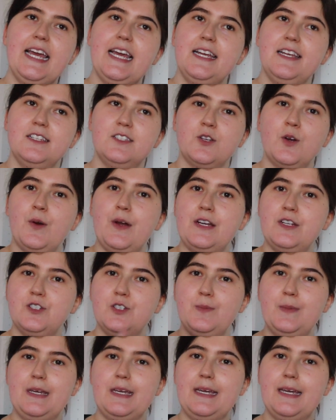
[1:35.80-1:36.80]
is going
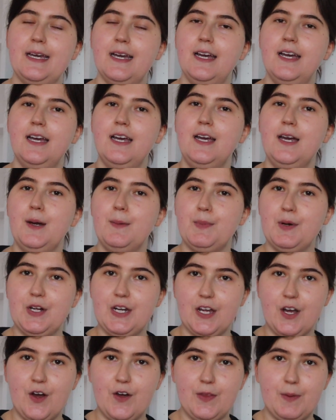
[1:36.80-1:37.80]
to be
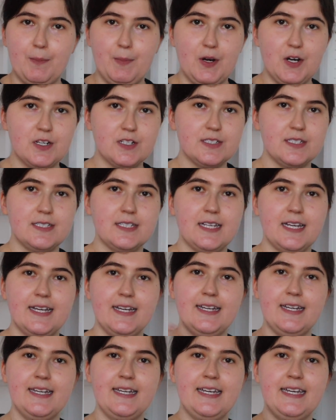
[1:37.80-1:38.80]
putting all the books
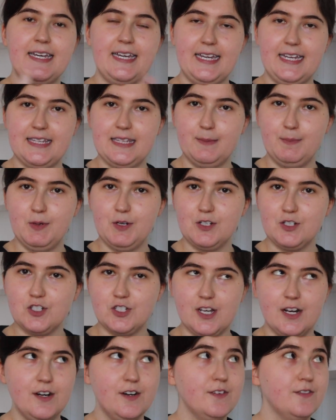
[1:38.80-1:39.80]
in the
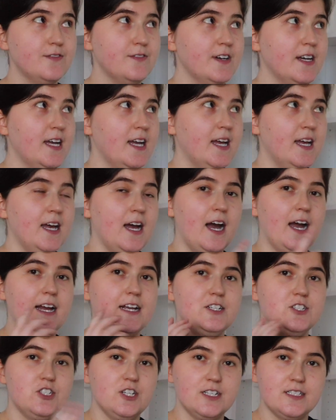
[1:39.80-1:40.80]
bookshelf.
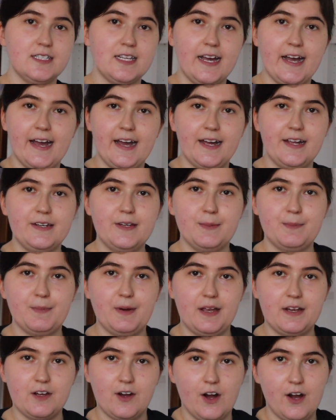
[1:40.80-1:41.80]
I just had
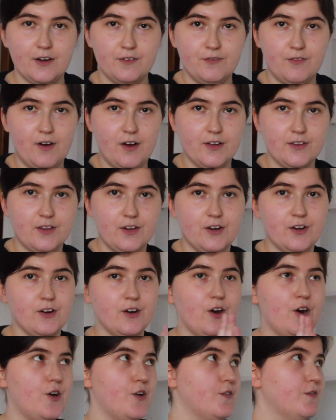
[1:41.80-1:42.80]
my
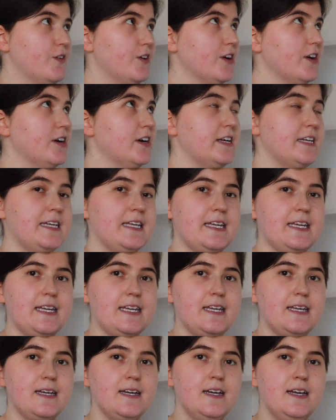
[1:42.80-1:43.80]
godfather over.
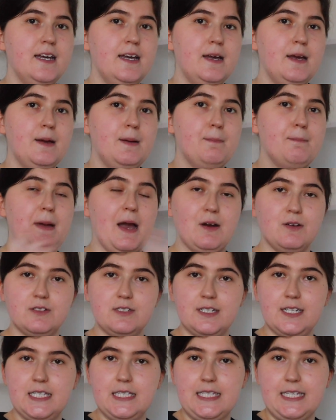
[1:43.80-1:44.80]
He
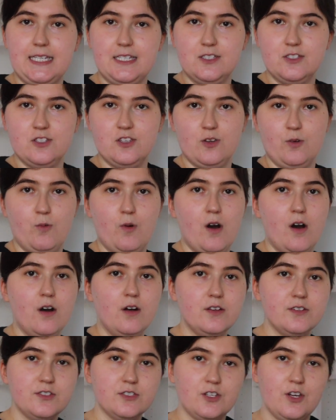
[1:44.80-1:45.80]
mounted these to the
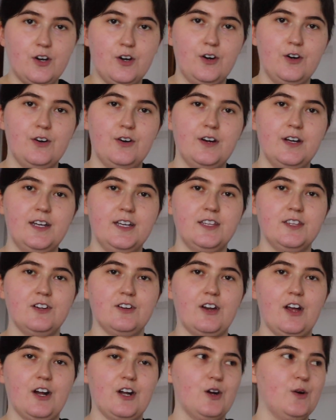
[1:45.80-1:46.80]
wall so they're
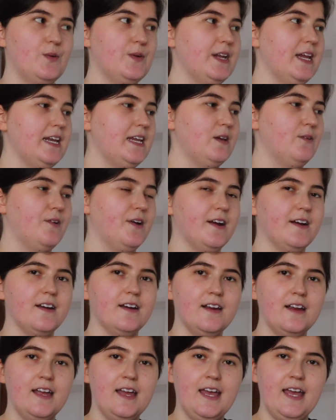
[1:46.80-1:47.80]
not going
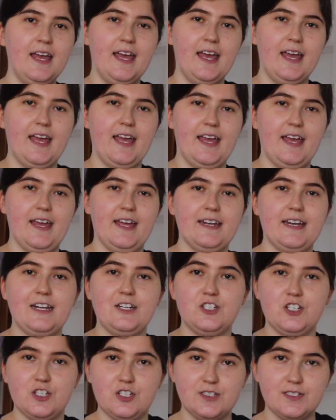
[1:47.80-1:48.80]
anywhere, and I
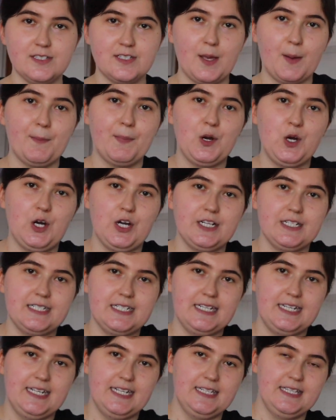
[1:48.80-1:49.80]
just
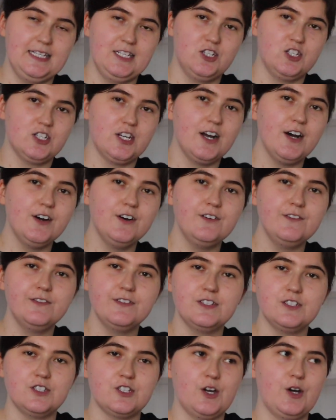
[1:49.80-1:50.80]
put in the
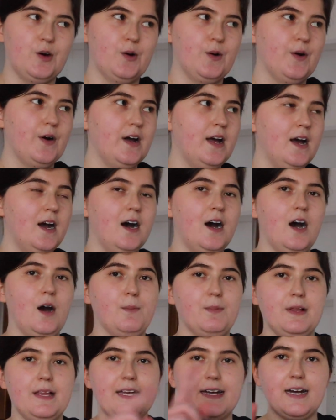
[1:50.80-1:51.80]
shelves. So
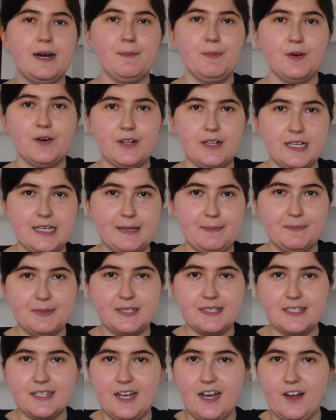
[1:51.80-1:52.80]
I'll play a couple
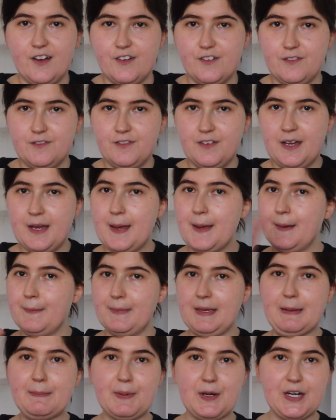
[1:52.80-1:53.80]
clips of
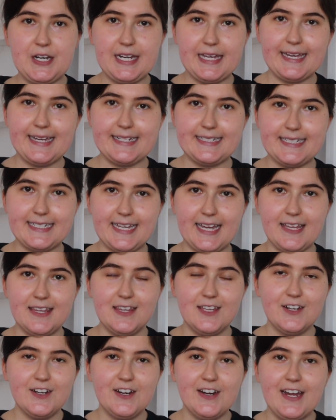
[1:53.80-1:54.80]
me putting it
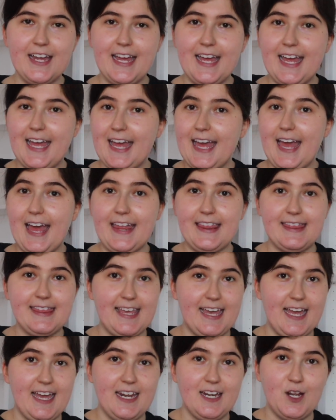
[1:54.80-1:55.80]
together and
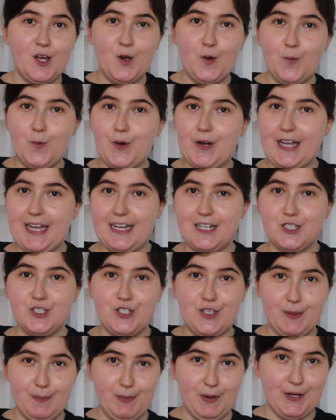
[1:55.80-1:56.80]
then we'll get
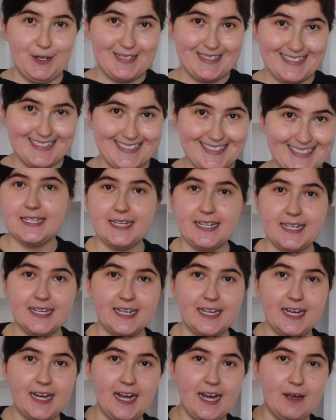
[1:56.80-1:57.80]
to the books.
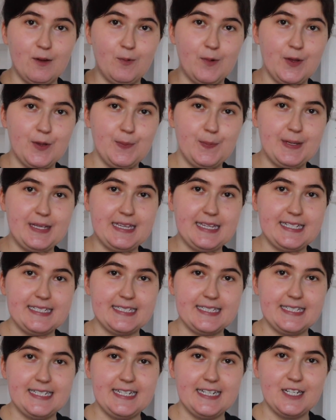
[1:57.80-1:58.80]
I will be
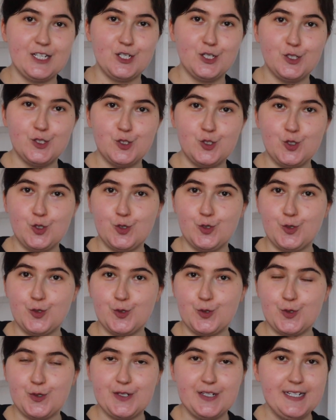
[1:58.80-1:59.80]
listening
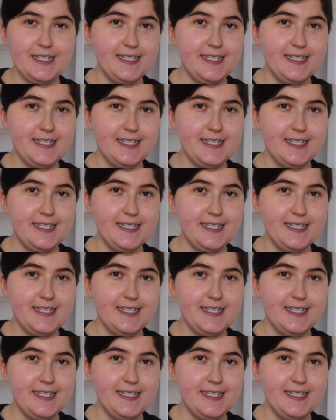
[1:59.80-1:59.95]
to